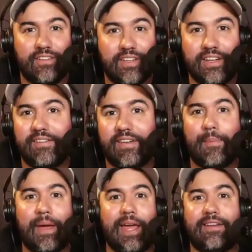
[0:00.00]
They never get
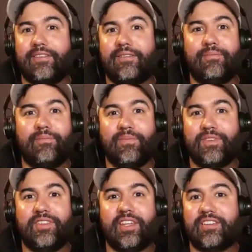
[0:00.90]
past
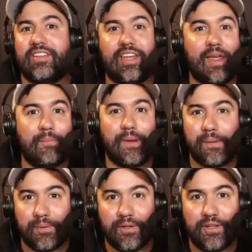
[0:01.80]
6 to 10
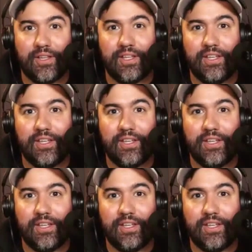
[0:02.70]
people.